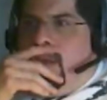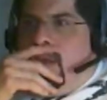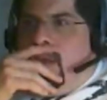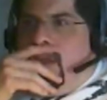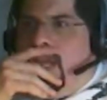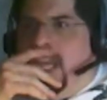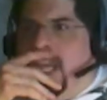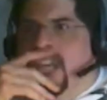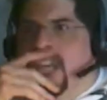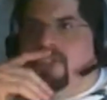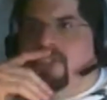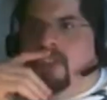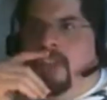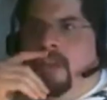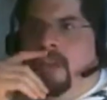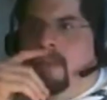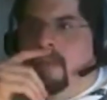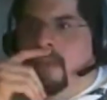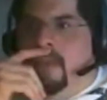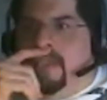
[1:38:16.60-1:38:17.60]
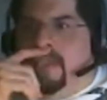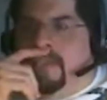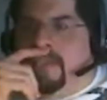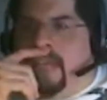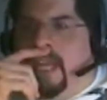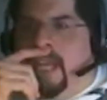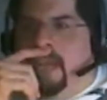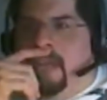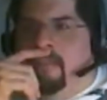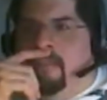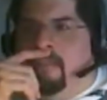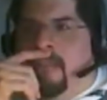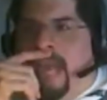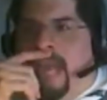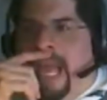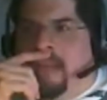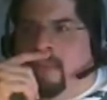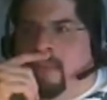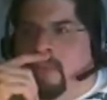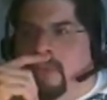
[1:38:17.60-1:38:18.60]
Ishin is staying
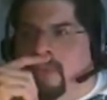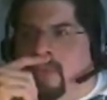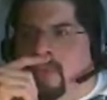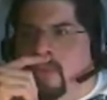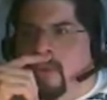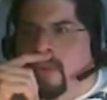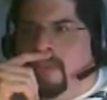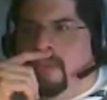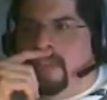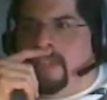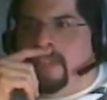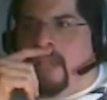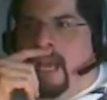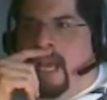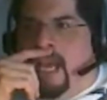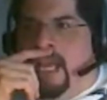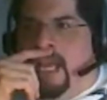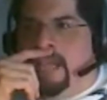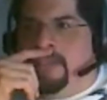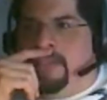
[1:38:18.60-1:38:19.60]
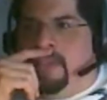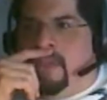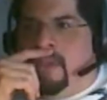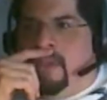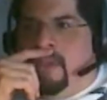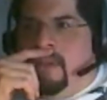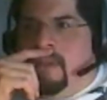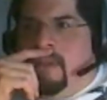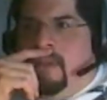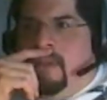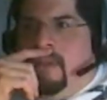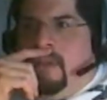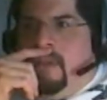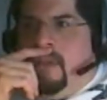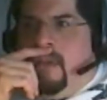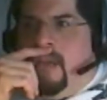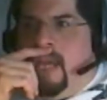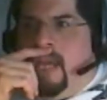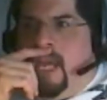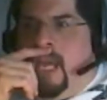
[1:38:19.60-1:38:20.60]
back with 2 of his guys,
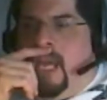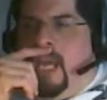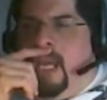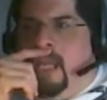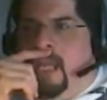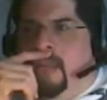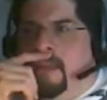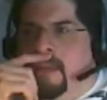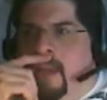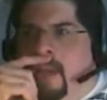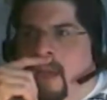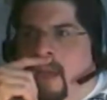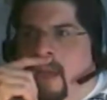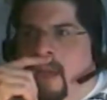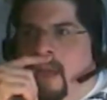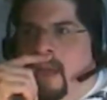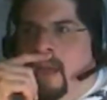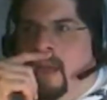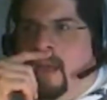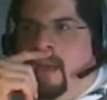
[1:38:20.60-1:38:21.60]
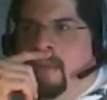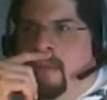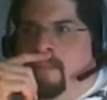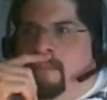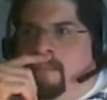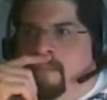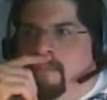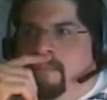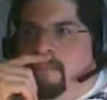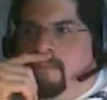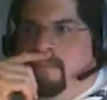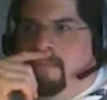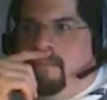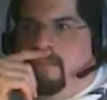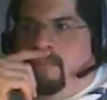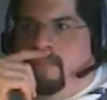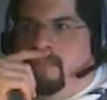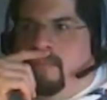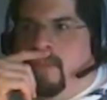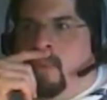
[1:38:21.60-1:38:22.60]
and the
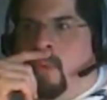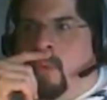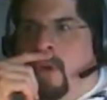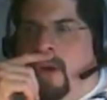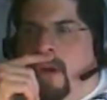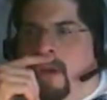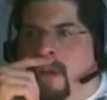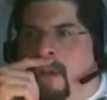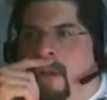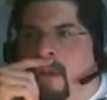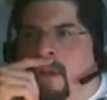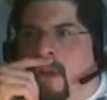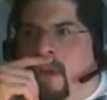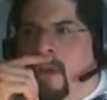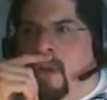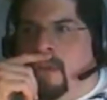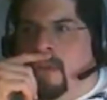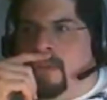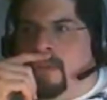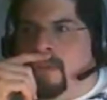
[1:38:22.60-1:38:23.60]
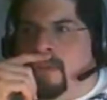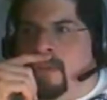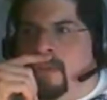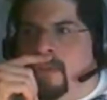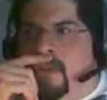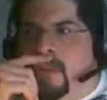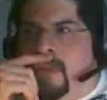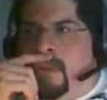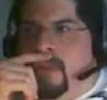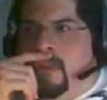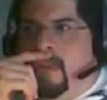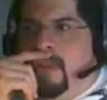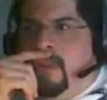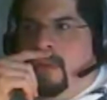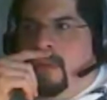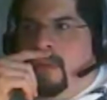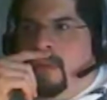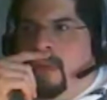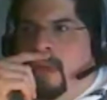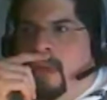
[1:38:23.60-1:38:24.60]
warden knows
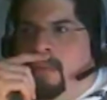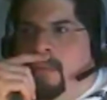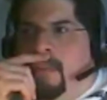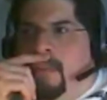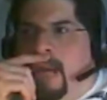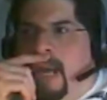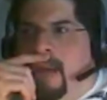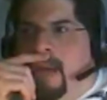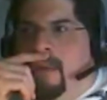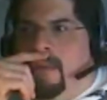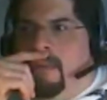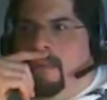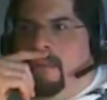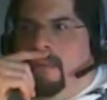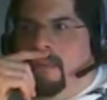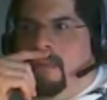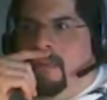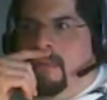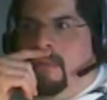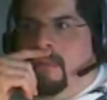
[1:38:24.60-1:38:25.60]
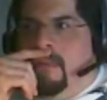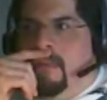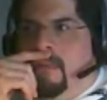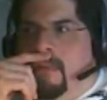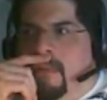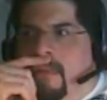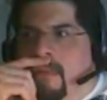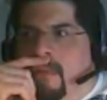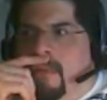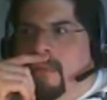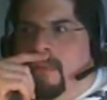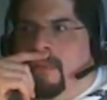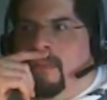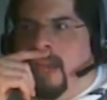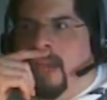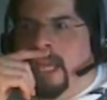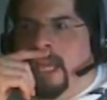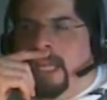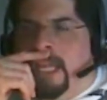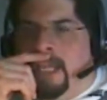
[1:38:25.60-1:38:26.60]
about the
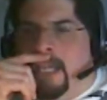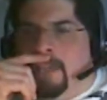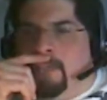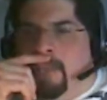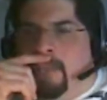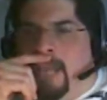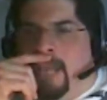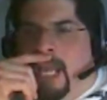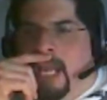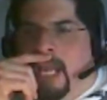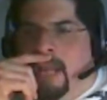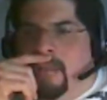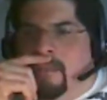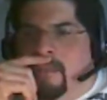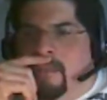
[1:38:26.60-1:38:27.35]
Vikings plan,